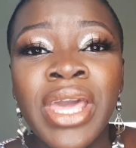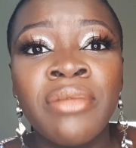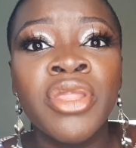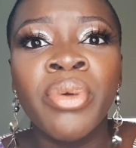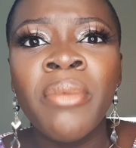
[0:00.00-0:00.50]

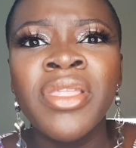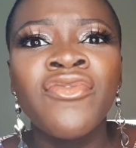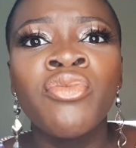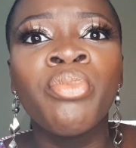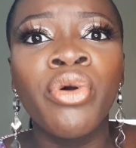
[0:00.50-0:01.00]
and they probably
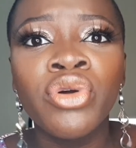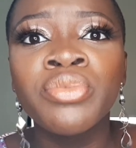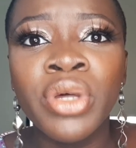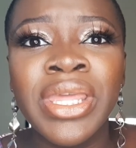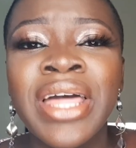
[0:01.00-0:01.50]
even
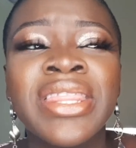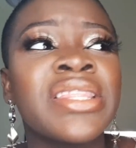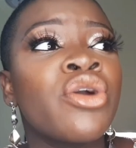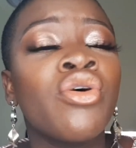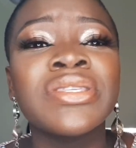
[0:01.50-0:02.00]
borrowed money and then
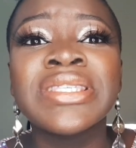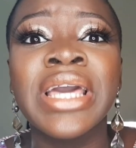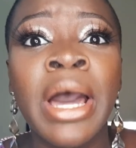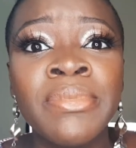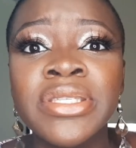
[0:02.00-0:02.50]
they got
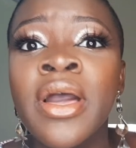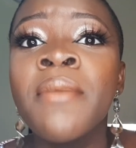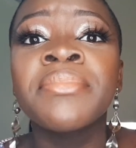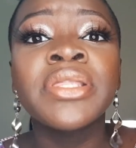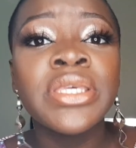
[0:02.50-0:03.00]
scammed.
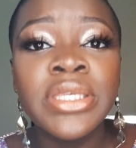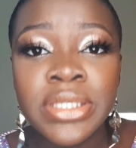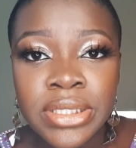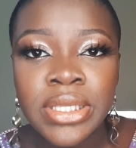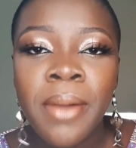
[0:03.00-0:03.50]

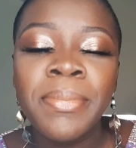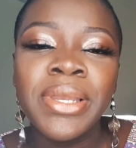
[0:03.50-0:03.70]
Please,